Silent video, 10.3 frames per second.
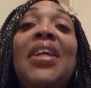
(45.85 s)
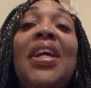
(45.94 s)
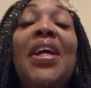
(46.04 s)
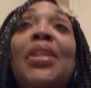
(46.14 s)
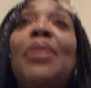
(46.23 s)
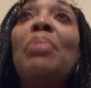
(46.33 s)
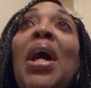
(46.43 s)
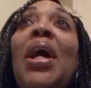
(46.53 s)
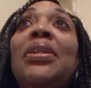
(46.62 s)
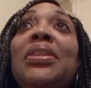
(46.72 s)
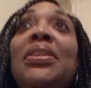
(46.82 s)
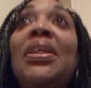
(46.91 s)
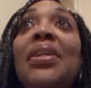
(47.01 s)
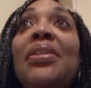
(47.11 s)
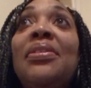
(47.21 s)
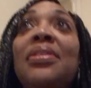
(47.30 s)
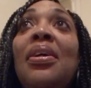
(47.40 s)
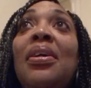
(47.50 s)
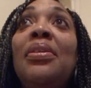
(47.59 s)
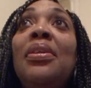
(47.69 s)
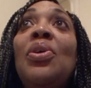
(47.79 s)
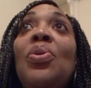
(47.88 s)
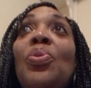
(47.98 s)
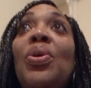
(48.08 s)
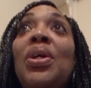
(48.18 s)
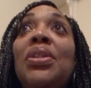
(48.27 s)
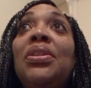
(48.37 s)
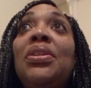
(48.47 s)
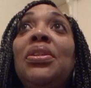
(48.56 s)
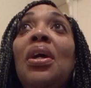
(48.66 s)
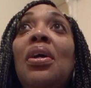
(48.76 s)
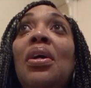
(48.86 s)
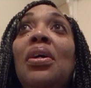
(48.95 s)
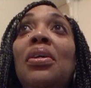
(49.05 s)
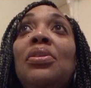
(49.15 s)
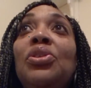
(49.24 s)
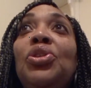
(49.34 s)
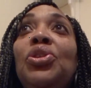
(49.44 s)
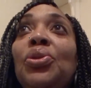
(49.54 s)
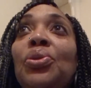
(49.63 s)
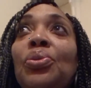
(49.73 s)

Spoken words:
And my second son was 2.